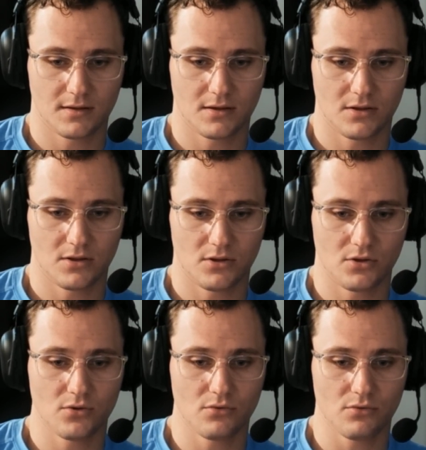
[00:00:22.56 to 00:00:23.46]

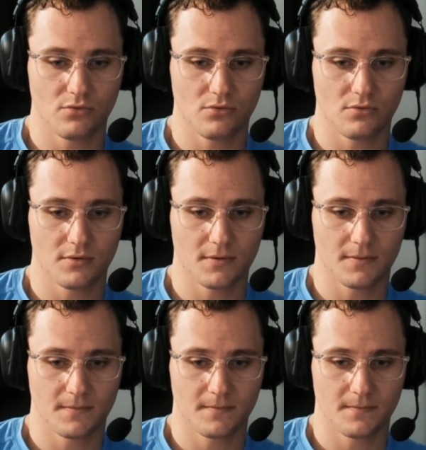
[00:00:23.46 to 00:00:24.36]
you
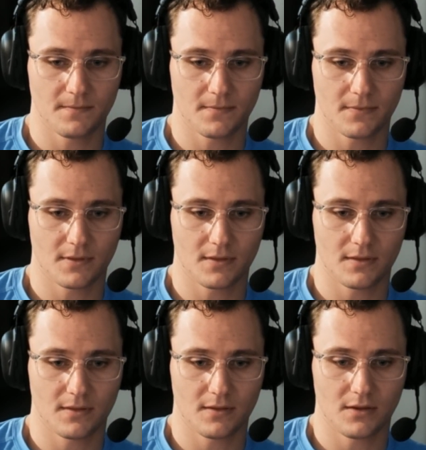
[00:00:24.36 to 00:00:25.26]

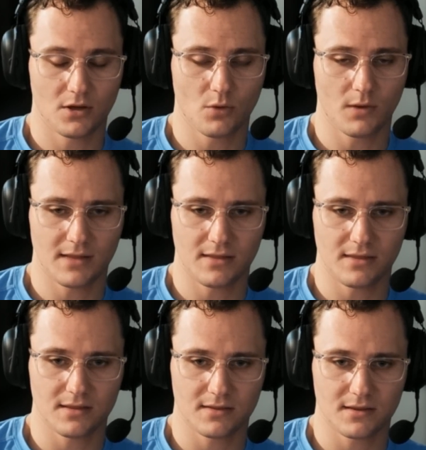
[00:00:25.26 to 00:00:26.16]
you know what? I
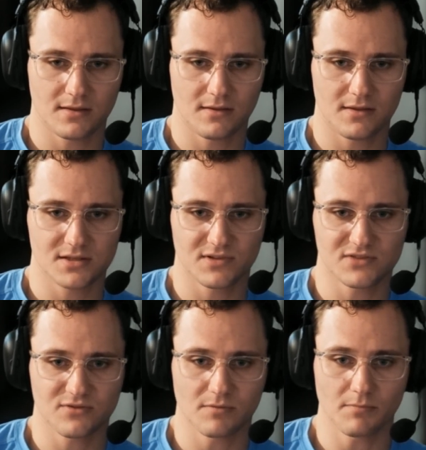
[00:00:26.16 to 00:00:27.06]
think that this fits
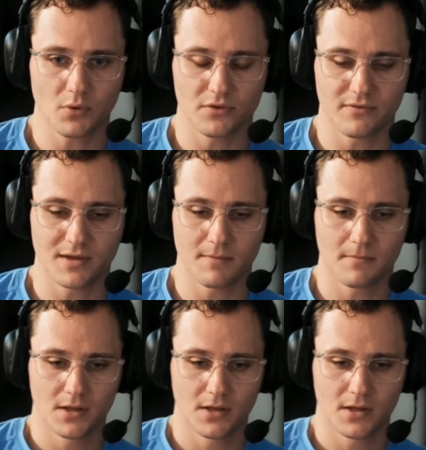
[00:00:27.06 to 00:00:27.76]
for both of them.